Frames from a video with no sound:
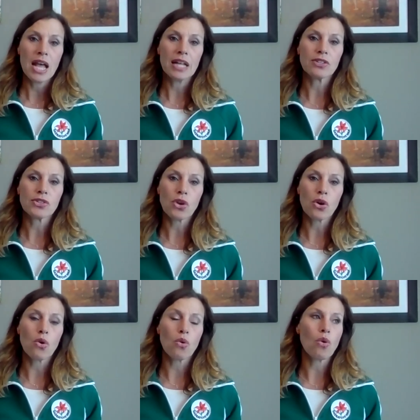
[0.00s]
And
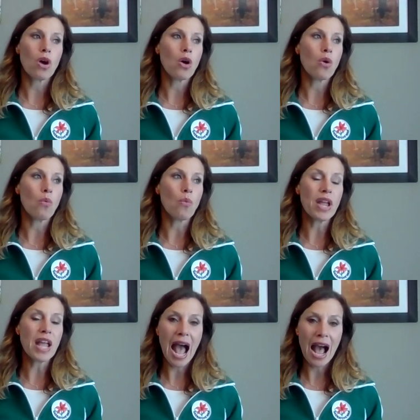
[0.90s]
so
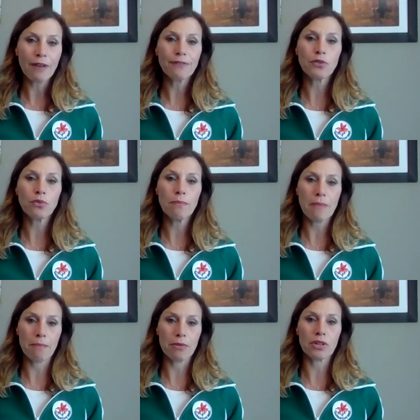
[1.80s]
we have to
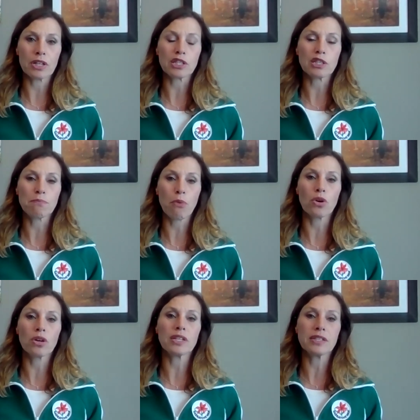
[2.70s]
remember that
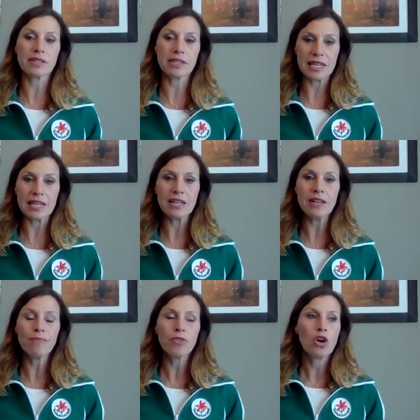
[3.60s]
sport is key